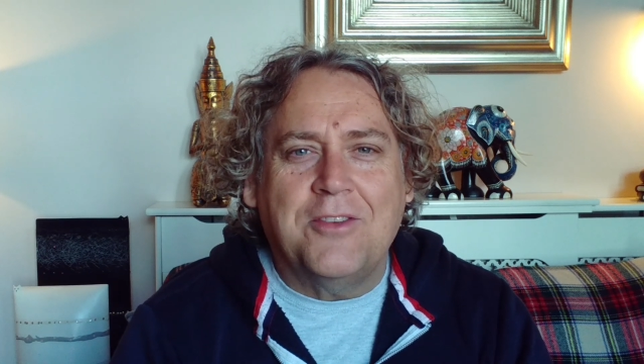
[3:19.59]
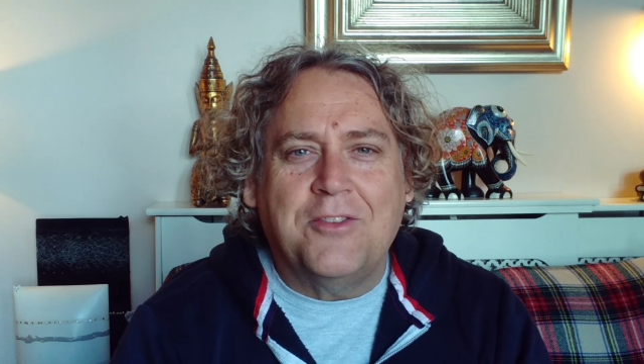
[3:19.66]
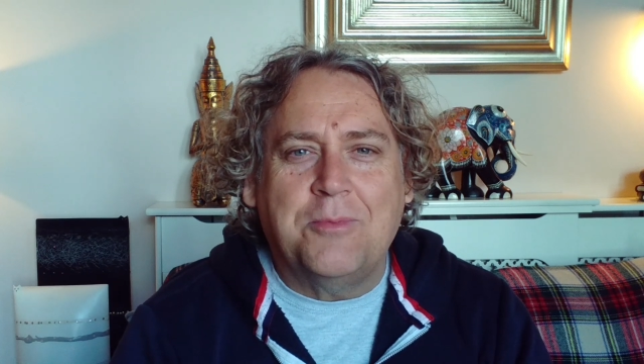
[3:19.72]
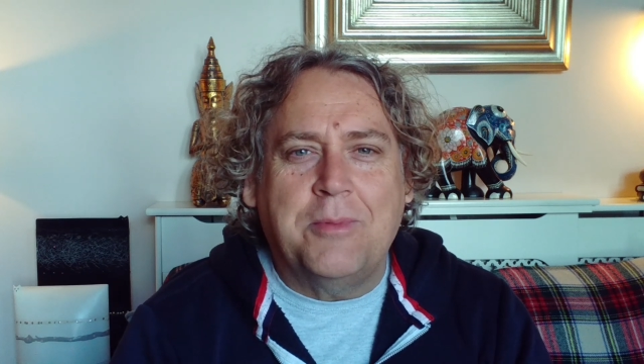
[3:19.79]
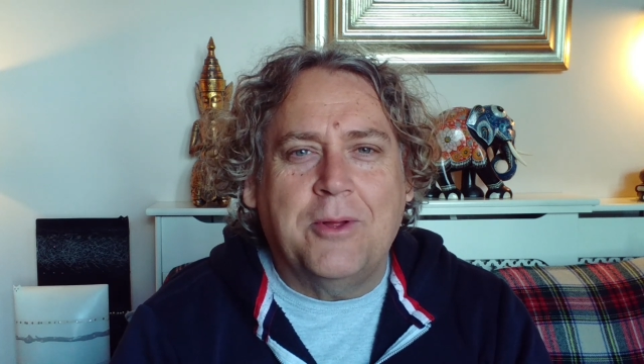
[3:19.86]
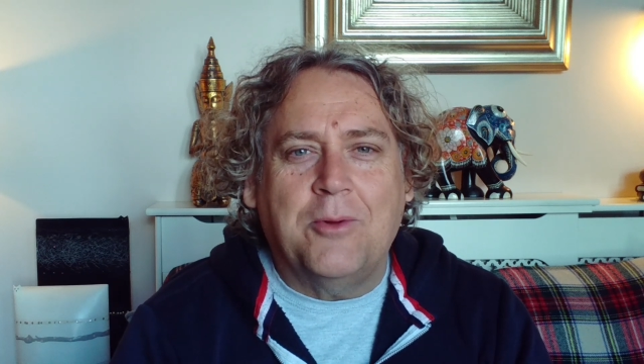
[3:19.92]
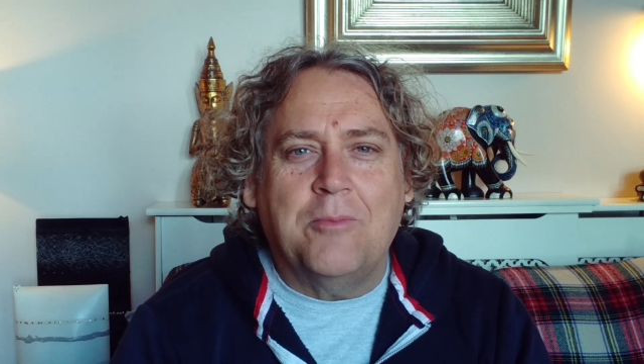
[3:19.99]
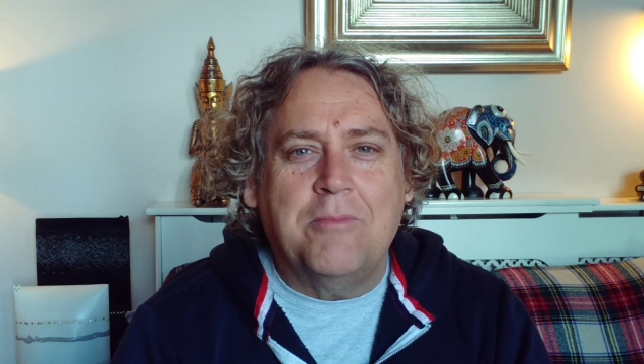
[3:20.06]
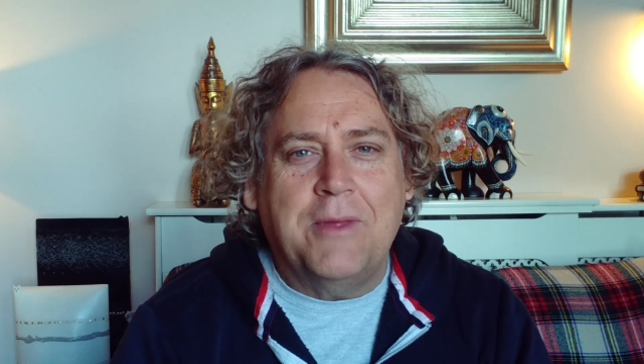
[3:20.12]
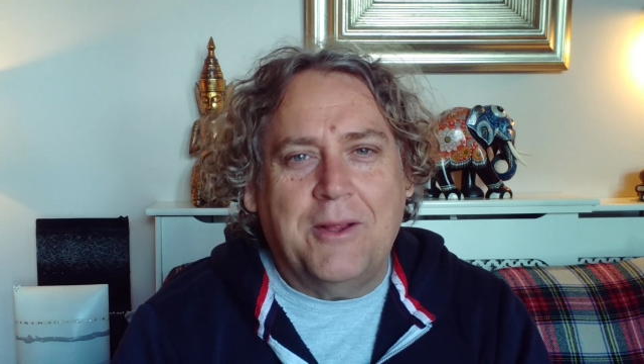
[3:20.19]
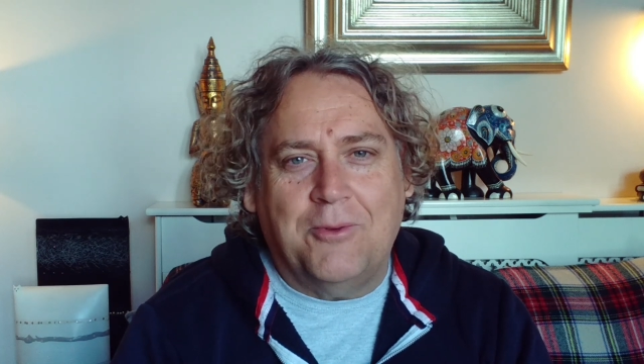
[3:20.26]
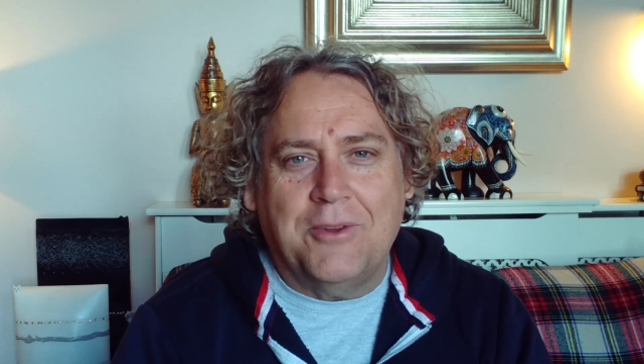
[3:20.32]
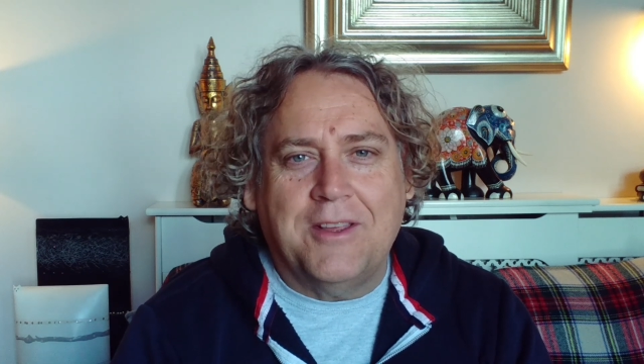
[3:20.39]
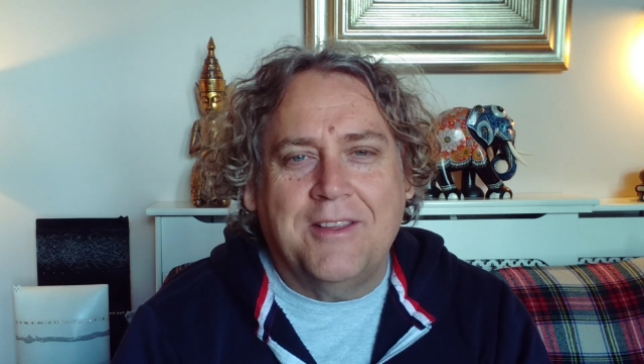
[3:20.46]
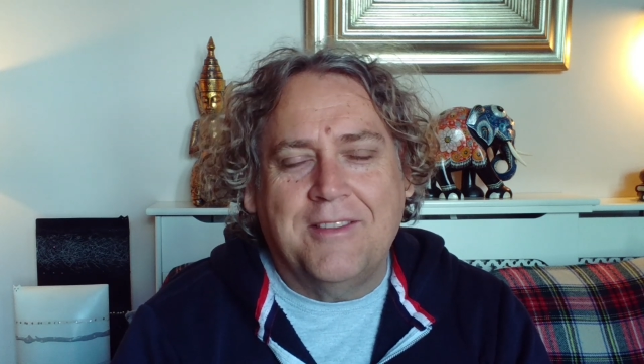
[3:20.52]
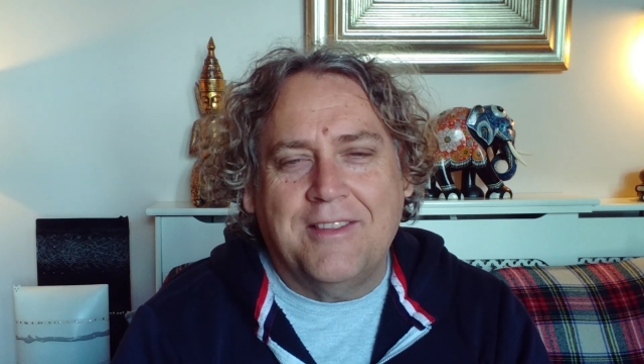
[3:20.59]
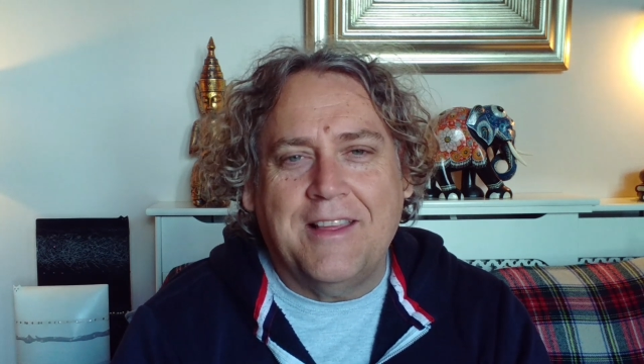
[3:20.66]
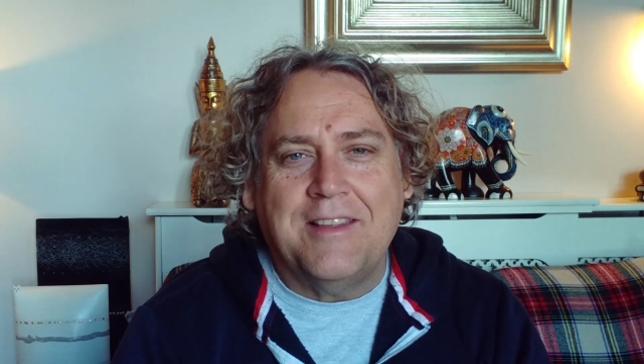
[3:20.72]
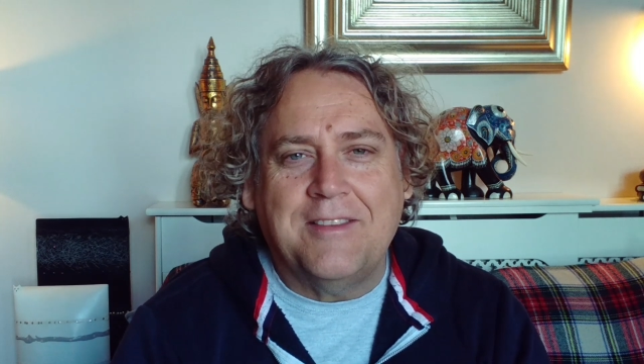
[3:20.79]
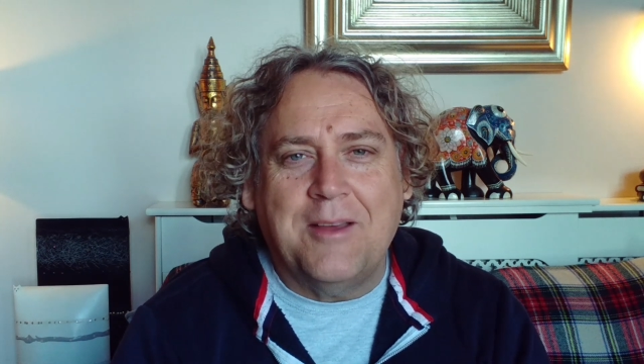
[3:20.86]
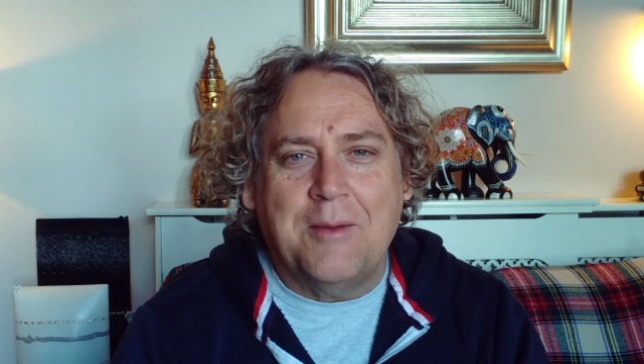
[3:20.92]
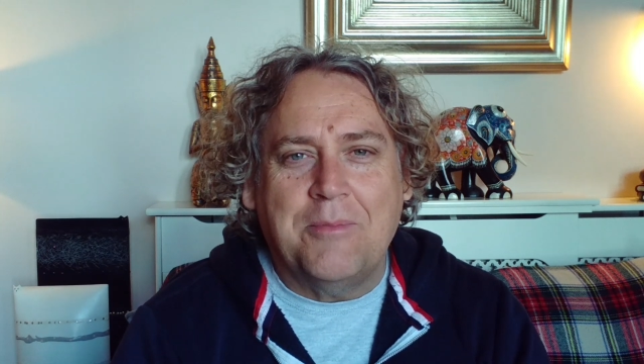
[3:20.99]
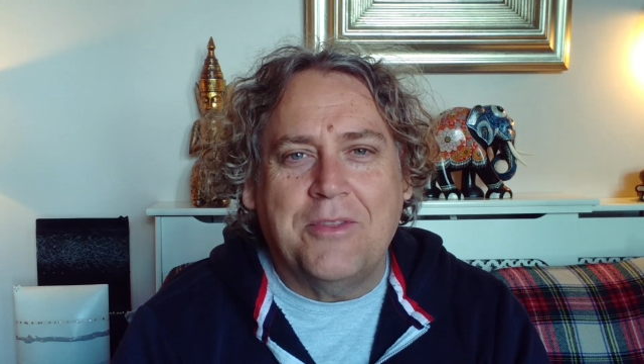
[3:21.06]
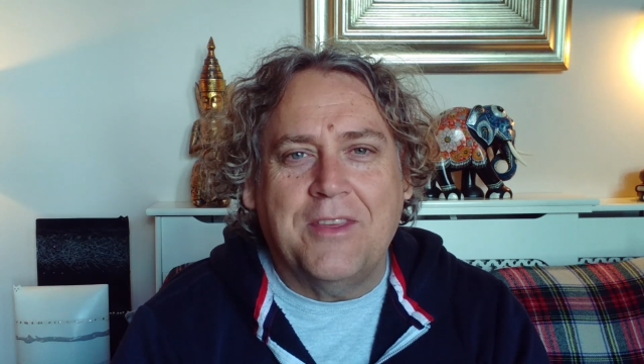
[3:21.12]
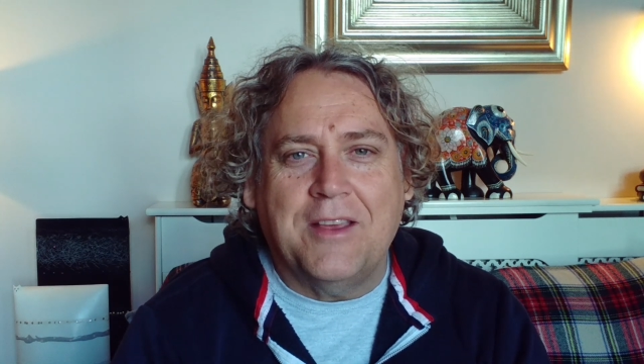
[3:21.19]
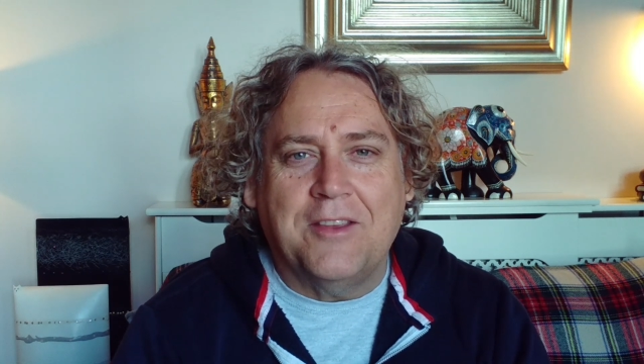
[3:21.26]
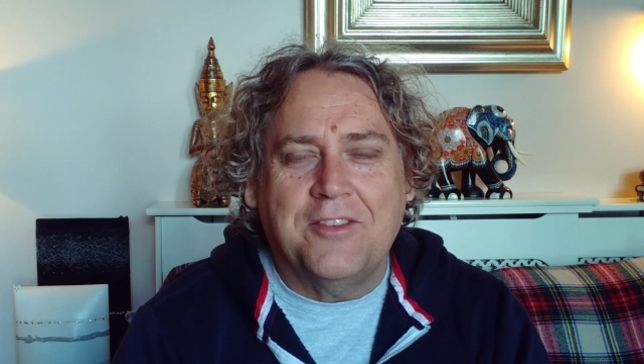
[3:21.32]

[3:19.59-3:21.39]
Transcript: spilt milk, that type of thing.